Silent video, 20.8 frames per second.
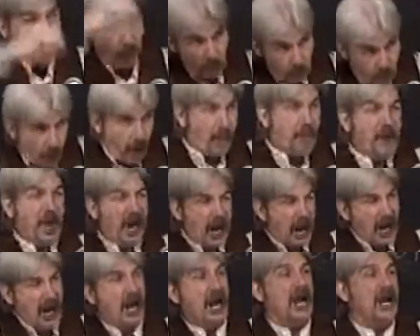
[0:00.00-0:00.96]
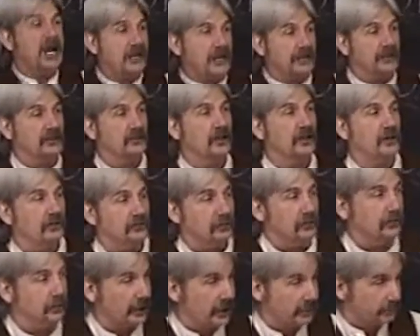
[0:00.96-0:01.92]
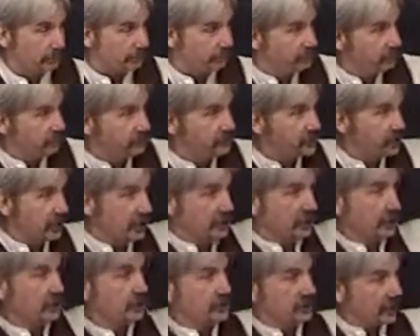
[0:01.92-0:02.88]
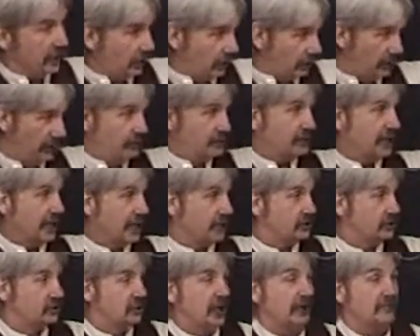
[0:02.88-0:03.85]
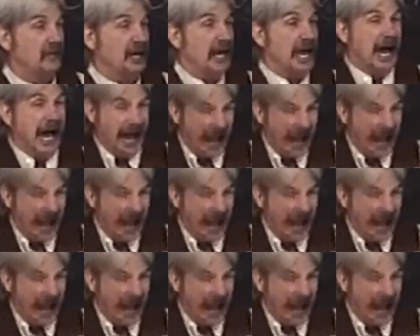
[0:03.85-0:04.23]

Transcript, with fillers: whoopee, and, you know, doing up cheers and all this kind of stuff,